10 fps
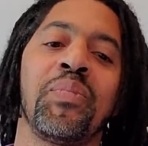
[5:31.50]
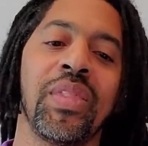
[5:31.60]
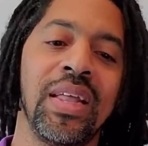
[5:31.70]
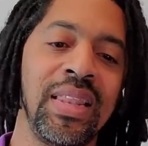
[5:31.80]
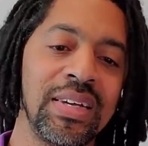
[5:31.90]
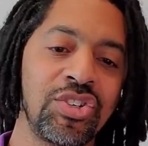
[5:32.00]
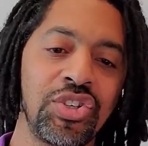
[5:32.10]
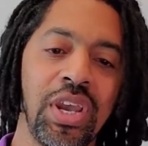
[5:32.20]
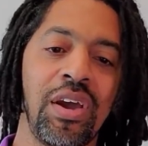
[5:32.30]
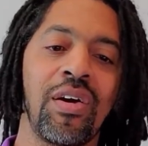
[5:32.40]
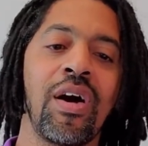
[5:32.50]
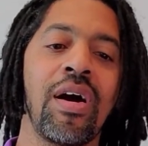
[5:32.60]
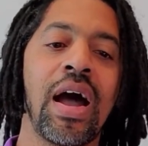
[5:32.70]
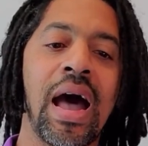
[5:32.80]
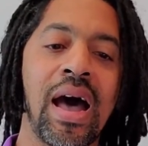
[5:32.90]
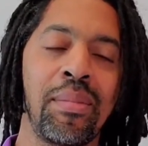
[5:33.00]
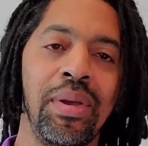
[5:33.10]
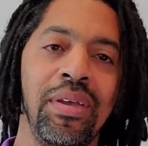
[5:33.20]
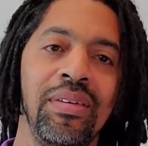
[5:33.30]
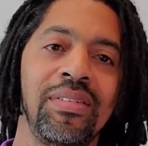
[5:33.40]
let's share our
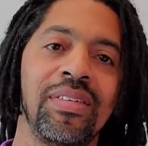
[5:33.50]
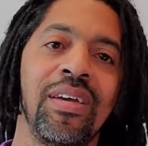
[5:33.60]
hobbies